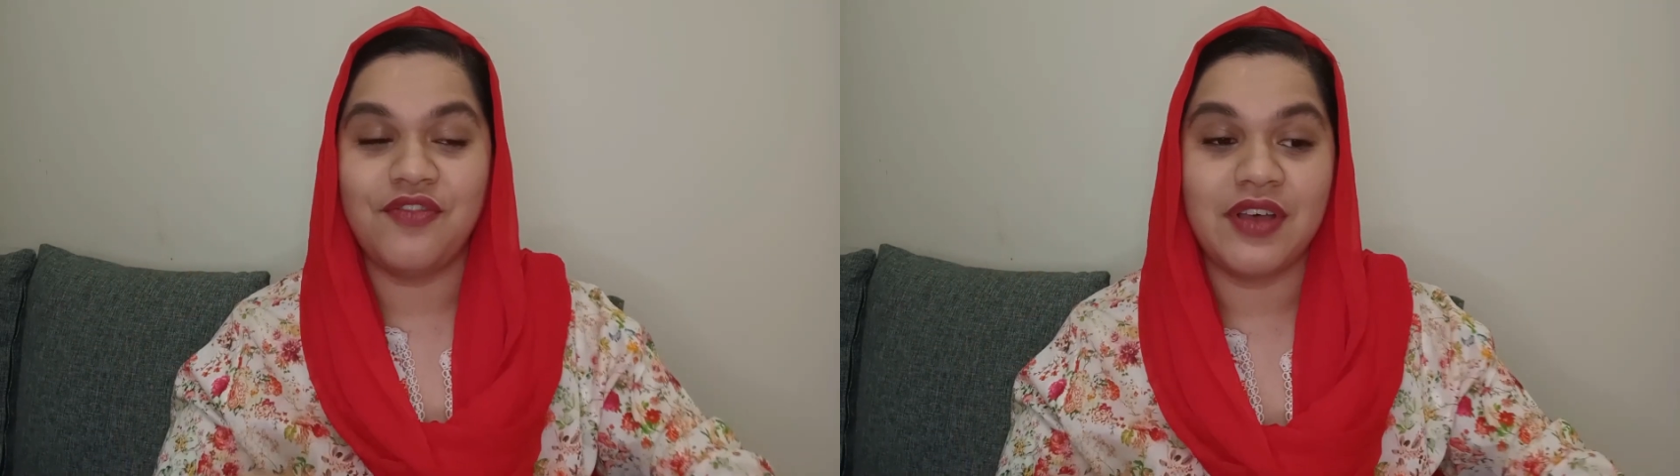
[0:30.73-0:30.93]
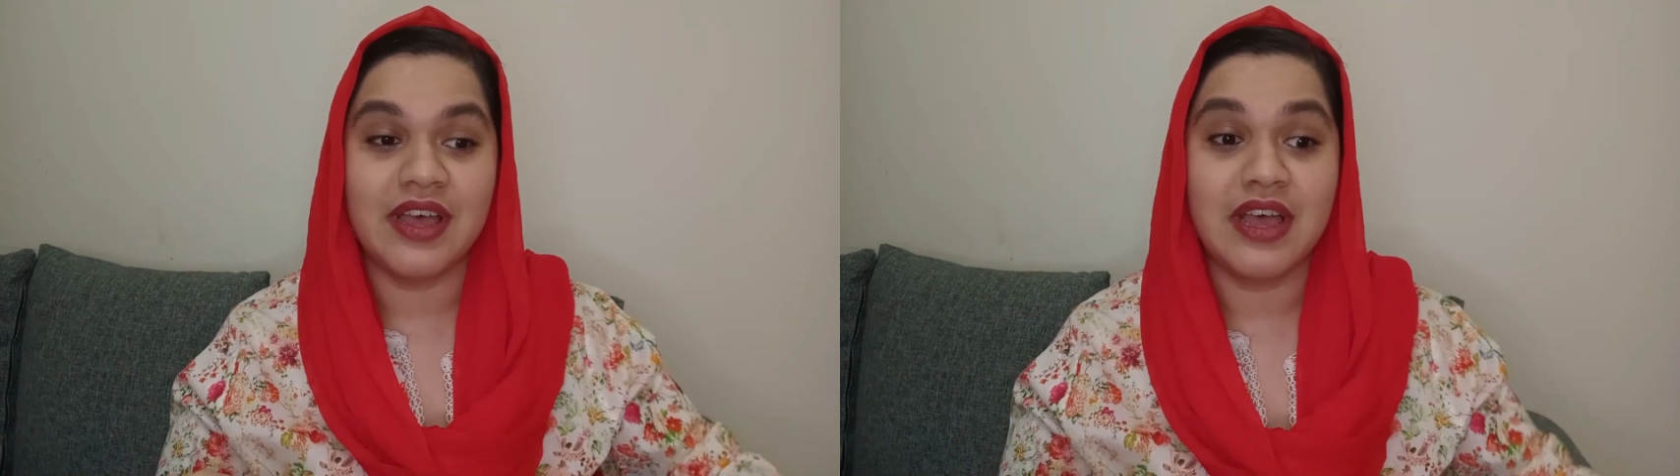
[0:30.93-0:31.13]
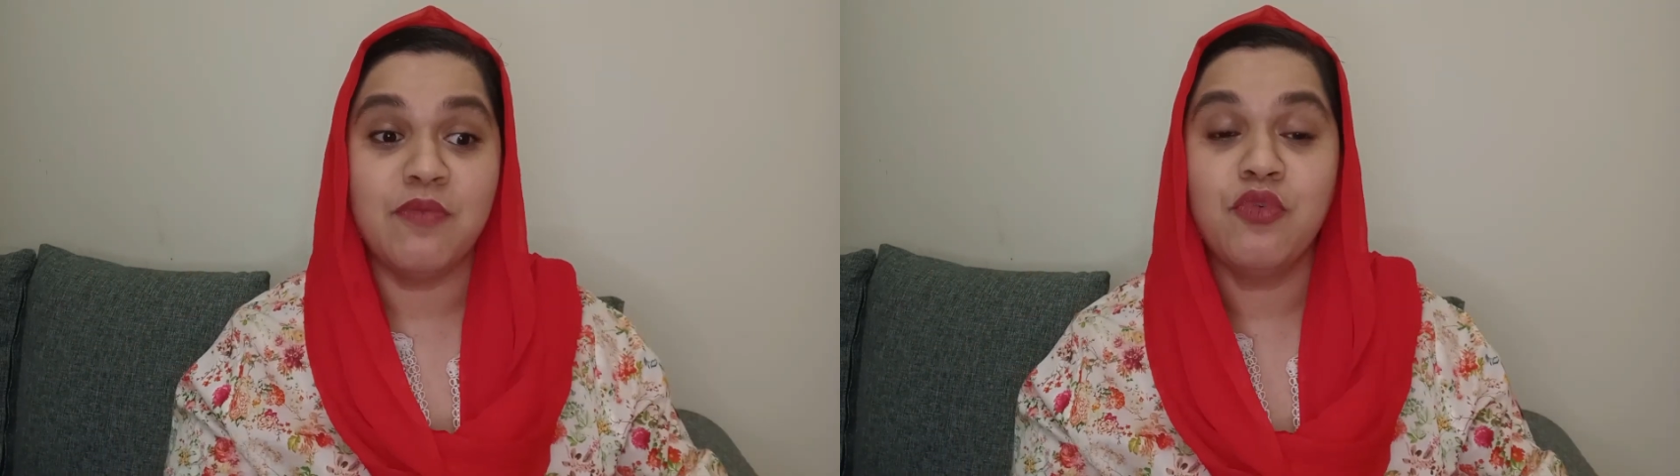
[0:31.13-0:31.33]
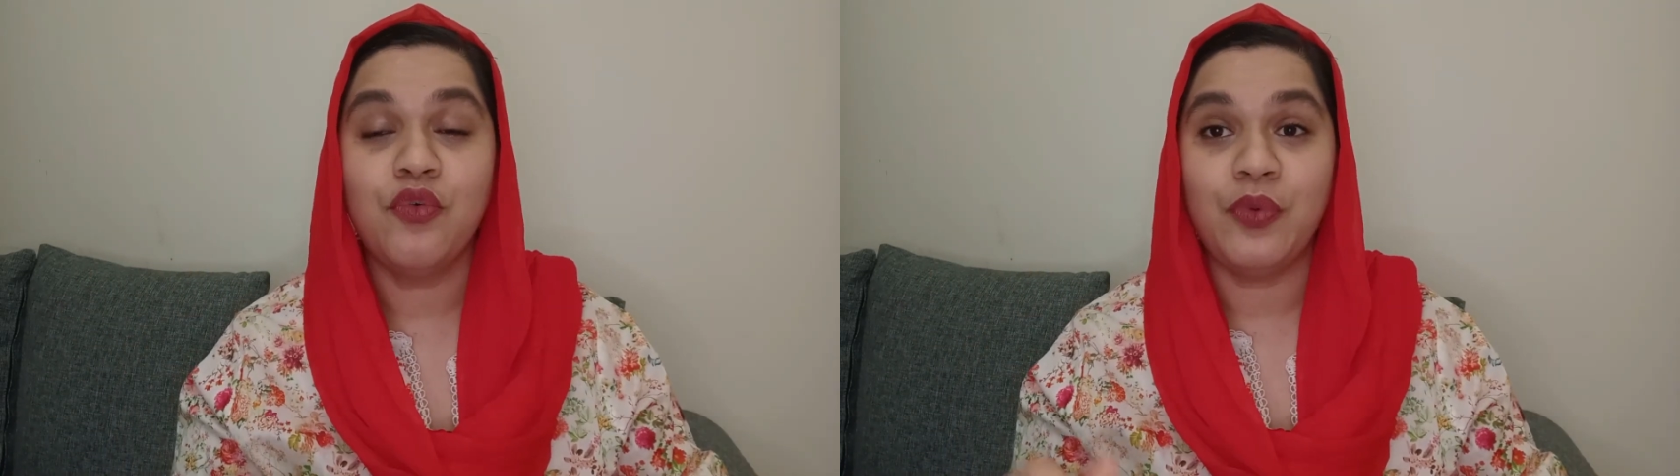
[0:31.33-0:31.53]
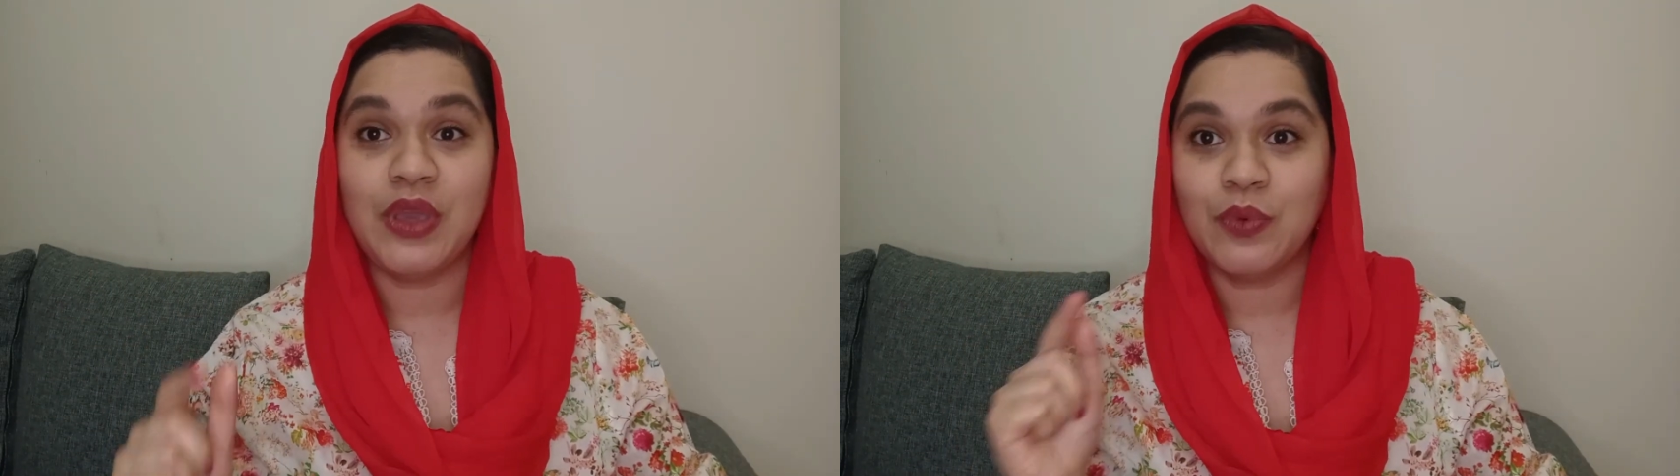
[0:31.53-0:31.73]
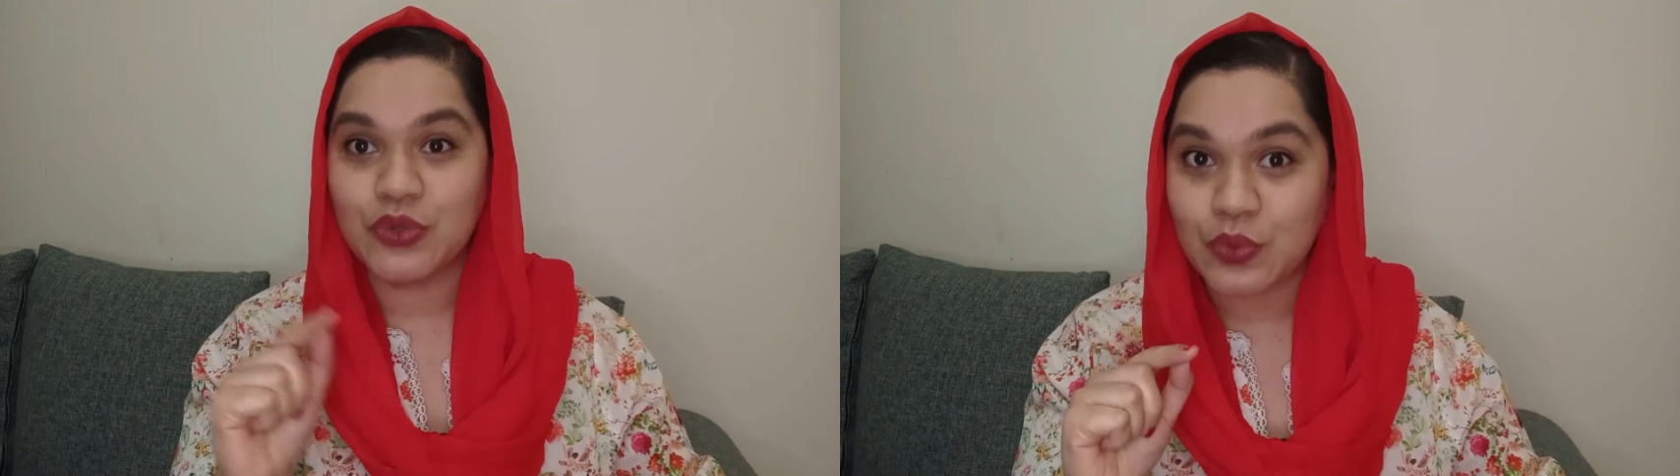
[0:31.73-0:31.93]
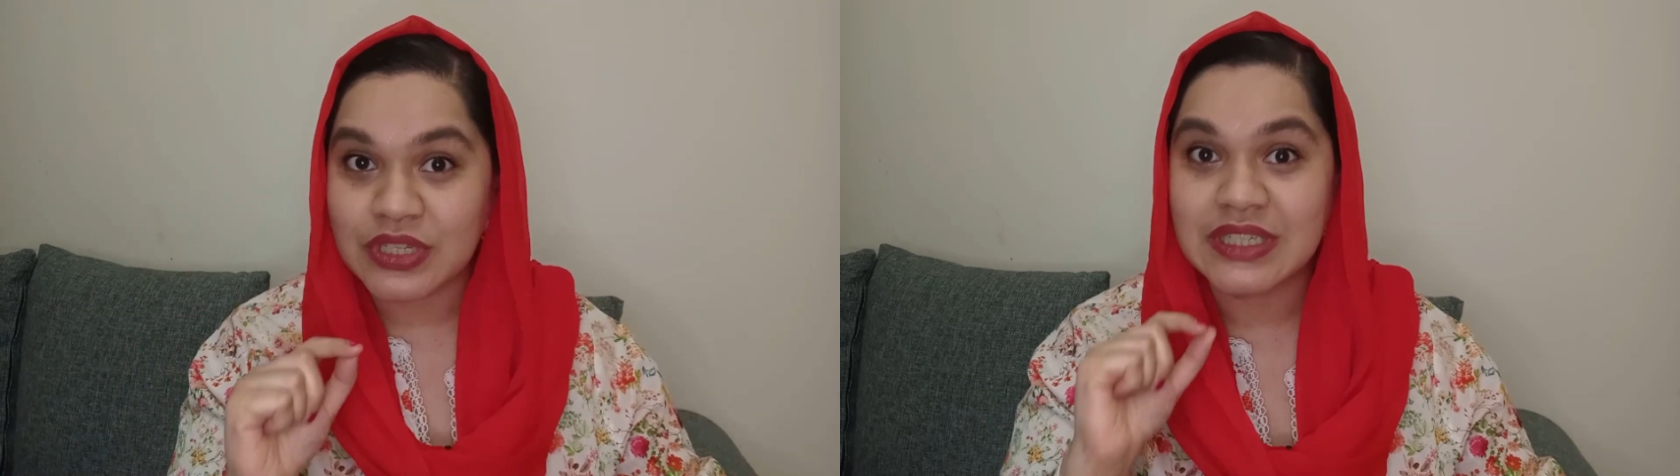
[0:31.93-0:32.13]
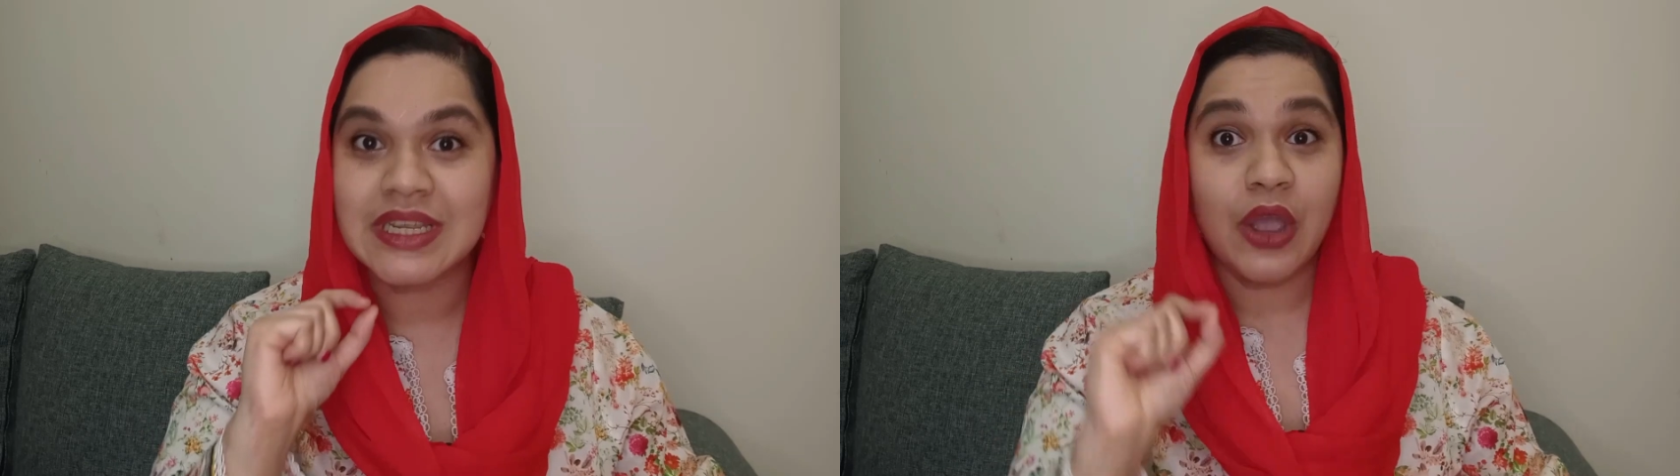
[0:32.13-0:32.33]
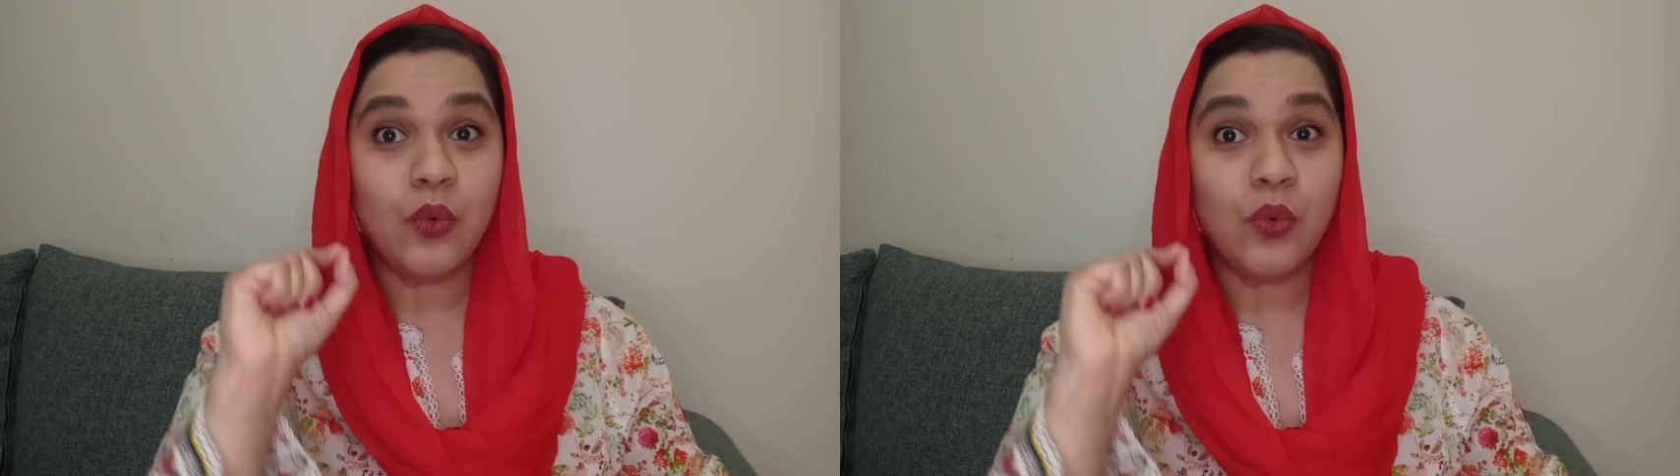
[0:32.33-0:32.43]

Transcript: uh, a movie which was,